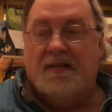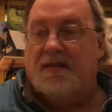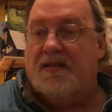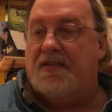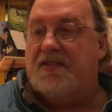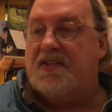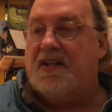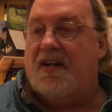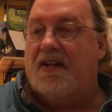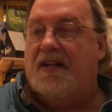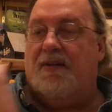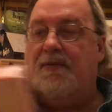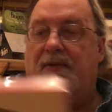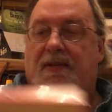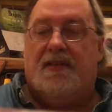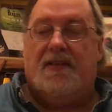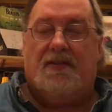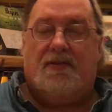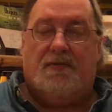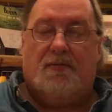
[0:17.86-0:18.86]
Let's start out
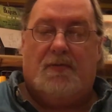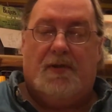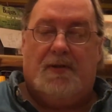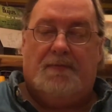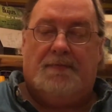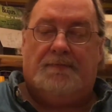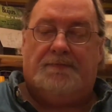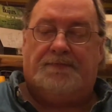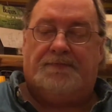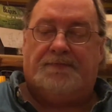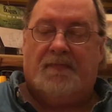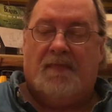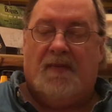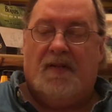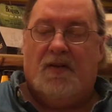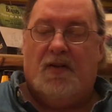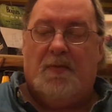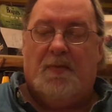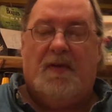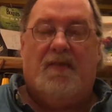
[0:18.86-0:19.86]
with this one.
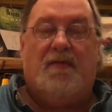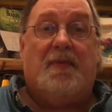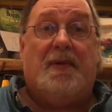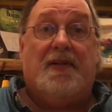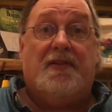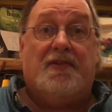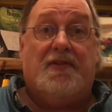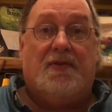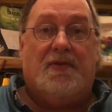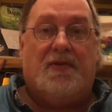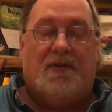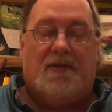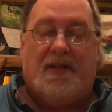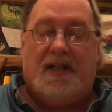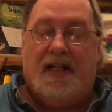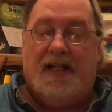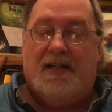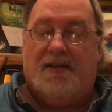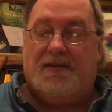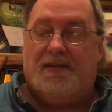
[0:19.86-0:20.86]
Hope everybody's doing
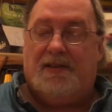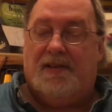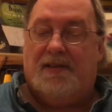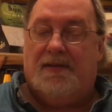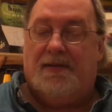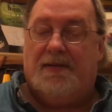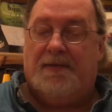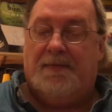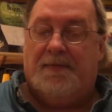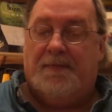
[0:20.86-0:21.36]
okay out there.